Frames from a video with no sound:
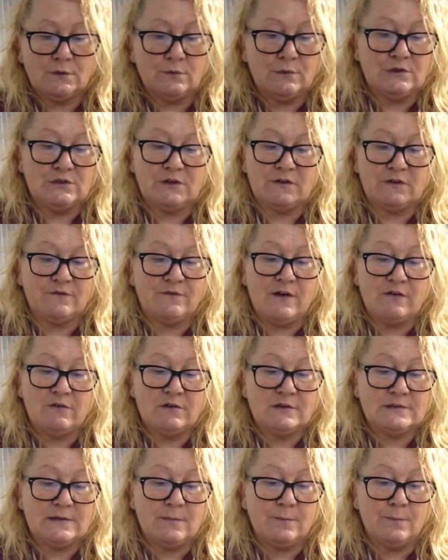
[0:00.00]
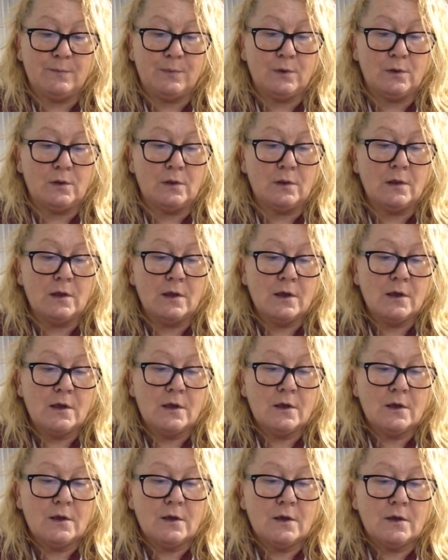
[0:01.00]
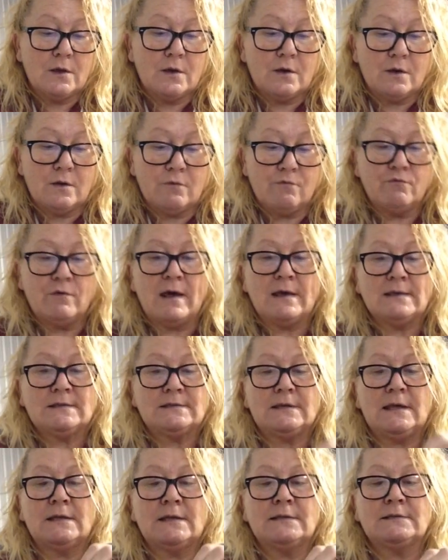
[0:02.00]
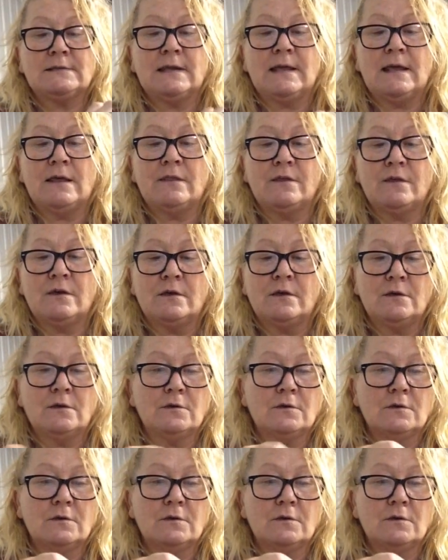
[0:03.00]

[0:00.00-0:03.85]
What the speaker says: which are very simple. Right sides together,